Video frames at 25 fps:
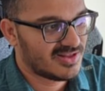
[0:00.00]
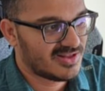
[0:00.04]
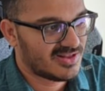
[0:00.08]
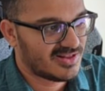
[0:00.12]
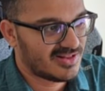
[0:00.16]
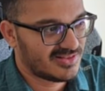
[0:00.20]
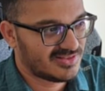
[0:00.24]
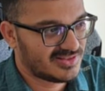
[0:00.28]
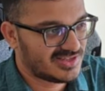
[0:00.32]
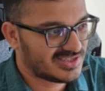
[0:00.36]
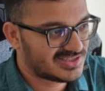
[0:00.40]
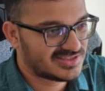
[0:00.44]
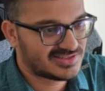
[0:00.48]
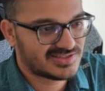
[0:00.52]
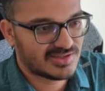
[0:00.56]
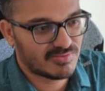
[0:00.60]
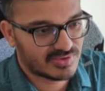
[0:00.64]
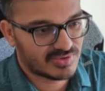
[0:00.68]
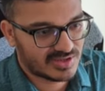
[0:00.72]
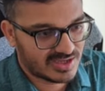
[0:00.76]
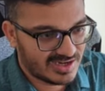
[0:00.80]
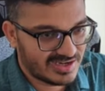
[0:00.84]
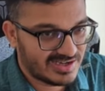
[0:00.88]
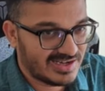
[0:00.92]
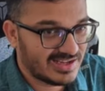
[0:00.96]
this is a
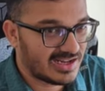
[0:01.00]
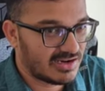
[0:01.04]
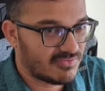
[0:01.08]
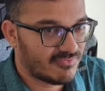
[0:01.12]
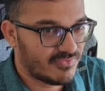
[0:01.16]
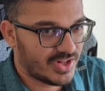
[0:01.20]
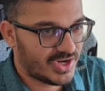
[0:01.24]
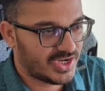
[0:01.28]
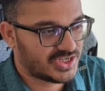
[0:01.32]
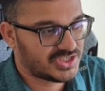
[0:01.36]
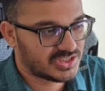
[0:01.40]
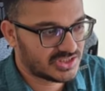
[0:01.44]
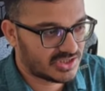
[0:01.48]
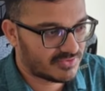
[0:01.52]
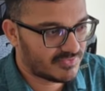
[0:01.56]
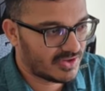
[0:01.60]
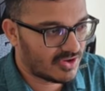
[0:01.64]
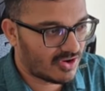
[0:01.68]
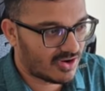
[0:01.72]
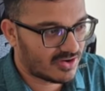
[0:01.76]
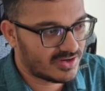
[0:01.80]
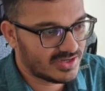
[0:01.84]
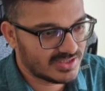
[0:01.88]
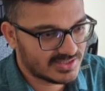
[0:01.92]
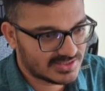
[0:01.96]
critical variation that we
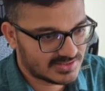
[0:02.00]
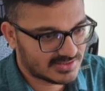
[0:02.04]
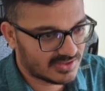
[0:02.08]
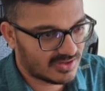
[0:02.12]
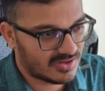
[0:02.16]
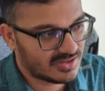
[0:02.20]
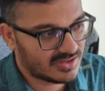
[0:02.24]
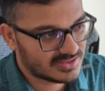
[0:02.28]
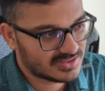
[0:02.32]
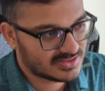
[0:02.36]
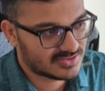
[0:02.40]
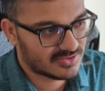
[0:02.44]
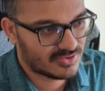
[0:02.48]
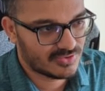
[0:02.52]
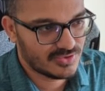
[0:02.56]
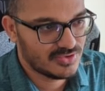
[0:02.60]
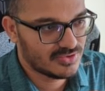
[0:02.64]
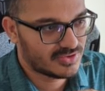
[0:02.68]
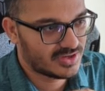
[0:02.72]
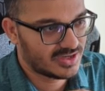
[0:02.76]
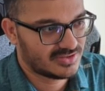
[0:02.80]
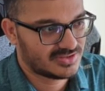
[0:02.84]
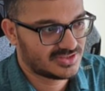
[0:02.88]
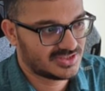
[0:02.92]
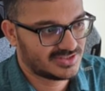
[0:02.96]
already saw, so you
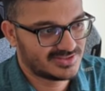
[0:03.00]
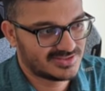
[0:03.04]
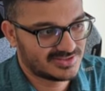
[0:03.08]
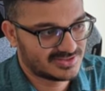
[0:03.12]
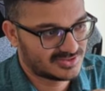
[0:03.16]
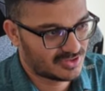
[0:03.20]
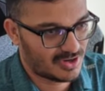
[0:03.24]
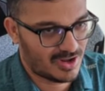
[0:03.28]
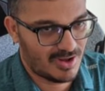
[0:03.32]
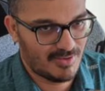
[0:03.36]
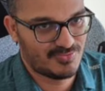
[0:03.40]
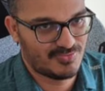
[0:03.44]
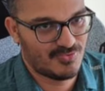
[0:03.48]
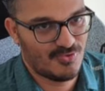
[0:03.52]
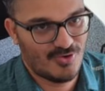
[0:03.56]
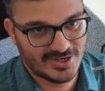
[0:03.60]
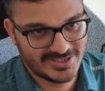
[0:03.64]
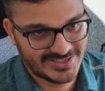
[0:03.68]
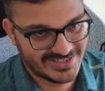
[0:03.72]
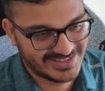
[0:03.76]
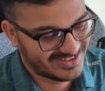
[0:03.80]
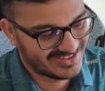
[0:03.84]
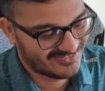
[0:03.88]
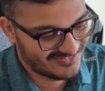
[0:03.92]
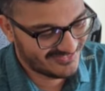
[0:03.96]
could just stop
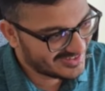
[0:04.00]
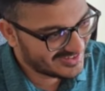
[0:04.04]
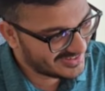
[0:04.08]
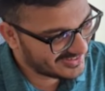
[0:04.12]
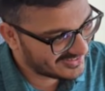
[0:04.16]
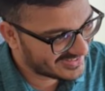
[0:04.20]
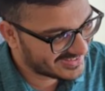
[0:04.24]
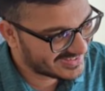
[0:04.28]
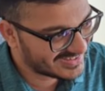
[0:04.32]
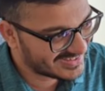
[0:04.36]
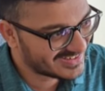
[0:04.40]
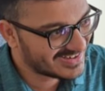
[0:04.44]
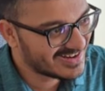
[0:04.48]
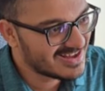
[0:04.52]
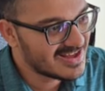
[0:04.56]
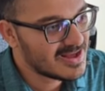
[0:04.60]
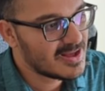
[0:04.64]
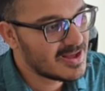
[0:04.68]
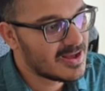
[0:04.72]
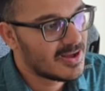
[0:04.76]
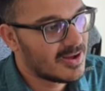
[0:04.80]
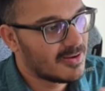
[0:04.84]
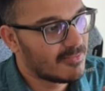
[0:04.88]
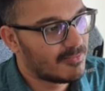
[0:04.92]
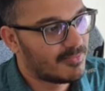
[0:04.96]
watching the video here.
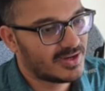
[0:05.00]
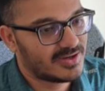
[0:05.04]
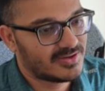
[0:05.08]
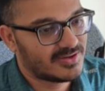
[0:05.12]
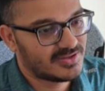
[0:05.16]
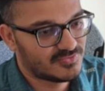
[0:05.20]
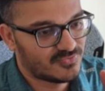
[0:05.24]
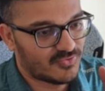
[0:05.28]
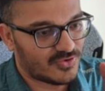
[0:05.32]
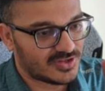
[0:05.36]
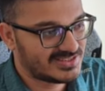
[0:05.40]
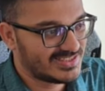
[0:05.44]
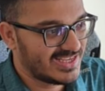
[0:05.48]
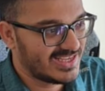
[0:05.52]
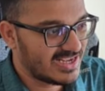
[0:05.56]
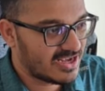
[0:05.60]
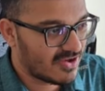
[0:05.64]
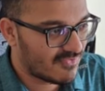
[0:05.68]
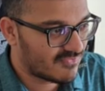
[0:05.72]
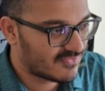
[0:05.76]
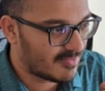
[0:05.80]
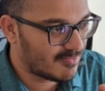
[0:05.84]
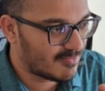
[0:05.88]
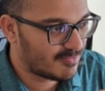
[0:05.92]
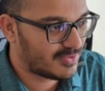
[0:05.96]
But for the sake of
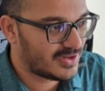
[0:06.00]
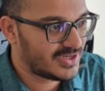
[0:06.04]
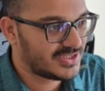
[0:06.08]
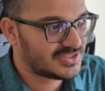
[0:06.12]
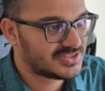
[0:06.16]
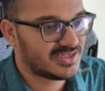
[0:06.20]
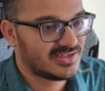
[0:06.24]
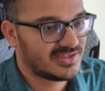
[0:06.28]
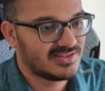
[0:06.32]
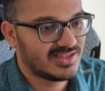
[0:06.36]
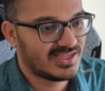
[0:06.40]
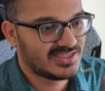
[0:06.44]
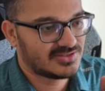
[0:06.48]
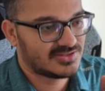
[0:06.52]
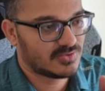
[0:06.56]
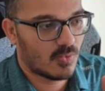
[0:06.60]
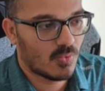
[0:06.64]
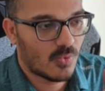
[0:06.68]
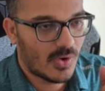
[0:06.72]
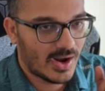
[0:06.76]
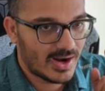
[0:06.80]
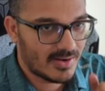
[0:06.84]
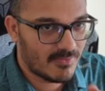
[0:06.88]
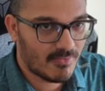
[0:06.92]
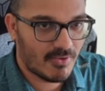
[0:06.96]
completion, there's
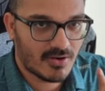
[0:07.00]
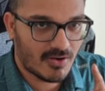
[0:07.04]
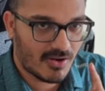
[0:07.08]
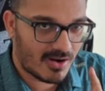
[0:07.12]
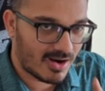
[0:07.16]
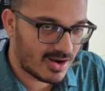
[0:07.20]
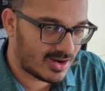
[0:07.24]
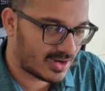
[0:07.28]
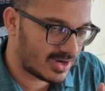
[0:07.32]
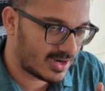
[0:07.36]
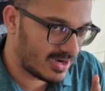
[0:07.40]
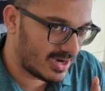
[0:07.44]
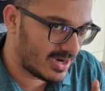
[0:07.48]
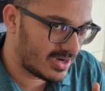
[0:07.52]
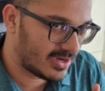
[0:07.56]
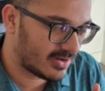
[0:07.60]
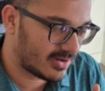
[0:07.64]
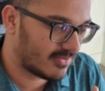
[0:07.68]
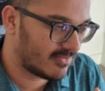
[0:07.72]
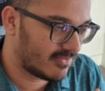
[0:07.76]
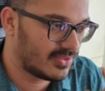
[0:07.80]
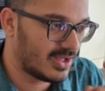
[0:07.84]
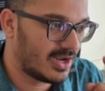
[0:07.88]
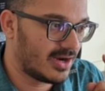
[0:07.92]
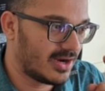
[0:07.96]
one more
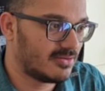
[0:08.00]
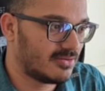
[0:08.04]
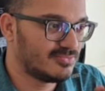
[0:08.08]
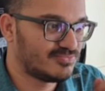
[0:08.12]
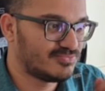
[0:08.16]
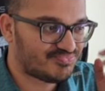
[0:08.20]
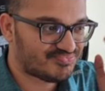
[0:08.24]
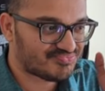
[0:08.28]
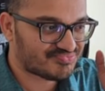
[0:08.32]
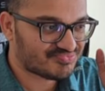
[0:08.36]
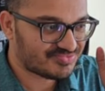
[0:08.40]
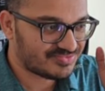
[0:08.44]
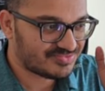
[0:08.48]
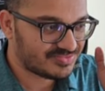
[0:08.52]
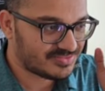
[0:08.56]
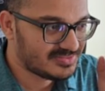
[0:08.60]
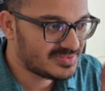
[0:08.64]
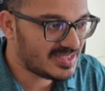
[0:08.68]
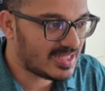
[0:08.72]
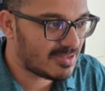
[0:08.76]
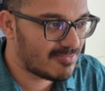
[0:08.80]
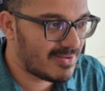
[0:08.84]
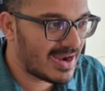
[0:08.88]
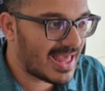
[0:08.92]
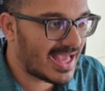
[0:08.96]
alternative that
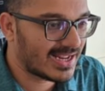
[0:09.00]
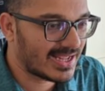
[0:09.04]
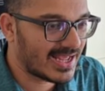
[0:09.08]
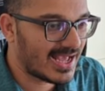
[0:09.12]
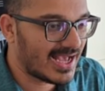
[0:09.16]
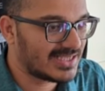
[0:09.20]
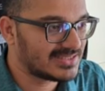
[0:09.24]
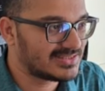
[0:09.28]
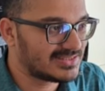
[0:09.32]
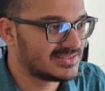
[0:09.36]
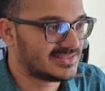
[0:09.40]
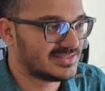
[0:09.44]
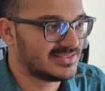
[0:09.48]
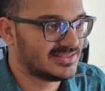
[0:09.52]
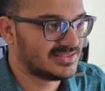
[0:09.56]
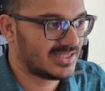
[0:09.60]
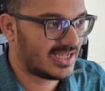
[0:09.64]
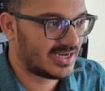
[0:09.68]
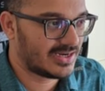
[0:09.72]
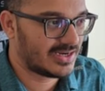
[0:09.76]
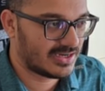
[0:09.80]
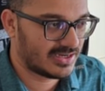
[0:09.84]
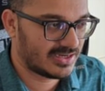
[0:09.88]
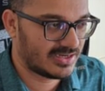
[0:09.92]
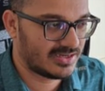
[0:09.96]
black has
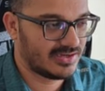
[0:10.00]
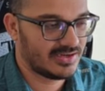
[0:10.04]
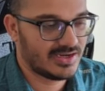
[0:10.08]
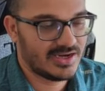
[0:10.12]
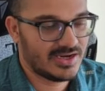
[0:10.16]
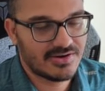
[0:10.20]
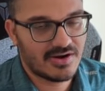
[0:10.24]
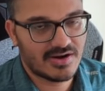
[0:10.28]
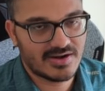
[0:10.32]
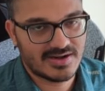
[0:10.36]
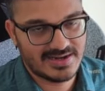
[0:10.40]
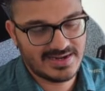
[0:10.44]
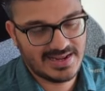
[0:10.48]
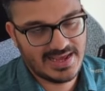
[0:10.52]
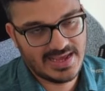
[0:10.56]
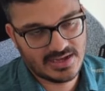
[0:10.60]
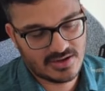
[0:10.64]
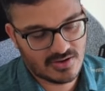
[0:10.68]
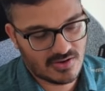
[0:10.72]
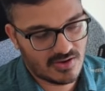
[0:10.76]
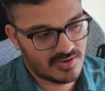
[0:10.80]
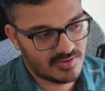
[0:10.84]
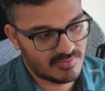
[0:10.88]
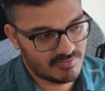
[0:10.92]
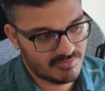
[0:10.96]
and need not take
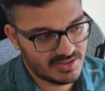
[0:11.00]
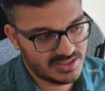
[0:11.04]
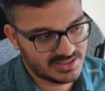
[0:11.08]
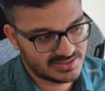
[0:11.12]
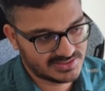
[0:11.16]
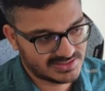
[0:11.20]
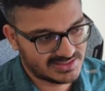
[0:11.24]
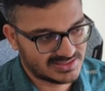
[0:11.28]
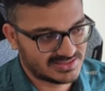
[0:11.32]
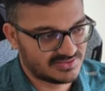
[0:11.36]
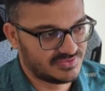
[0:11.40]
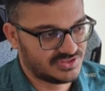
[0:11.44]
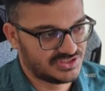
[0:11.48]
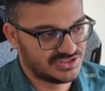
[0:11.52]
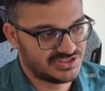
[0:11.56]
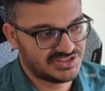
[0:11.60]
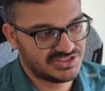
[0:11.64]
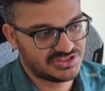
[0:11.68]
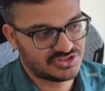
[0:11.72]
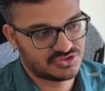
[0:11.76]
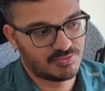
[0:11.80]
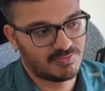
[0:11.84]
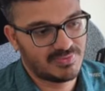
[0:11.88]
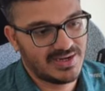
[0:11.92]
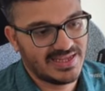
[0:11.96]
on b6, which is just
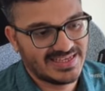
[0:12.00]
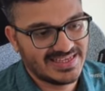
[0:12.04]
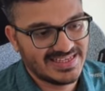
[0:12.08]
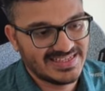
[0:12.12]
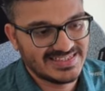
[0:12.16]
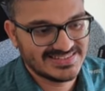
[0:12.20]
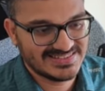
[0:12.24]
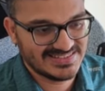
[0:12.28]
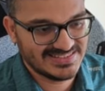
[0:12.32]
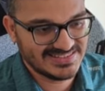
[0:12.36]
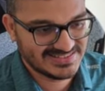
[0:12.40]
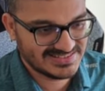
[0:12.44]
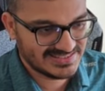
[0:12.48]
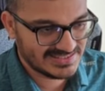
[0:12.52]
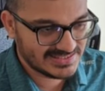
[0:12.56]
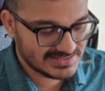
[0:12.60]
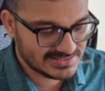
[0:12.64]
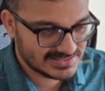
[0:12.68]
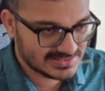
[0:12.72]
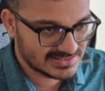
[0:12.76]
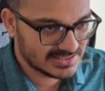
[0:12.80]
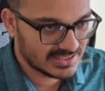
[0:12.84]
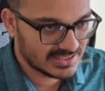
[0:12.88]
to play king c6.